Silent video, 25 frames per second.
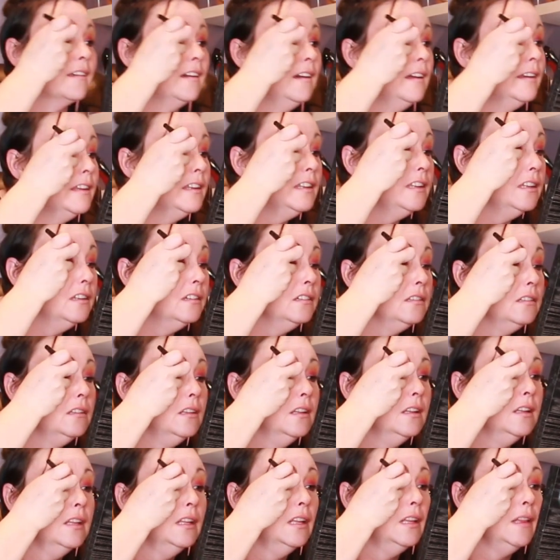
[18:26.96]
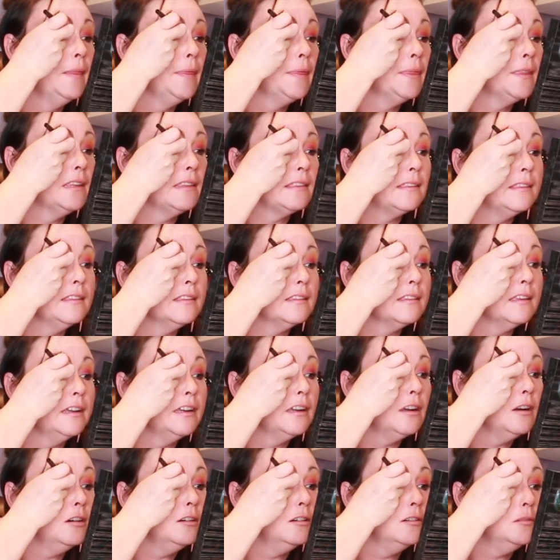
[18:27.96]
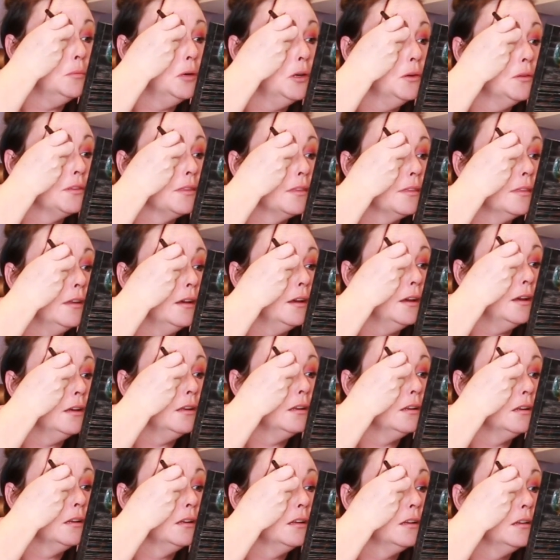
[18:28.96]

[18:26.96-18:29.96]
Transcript: kind of deal. This is like almost that.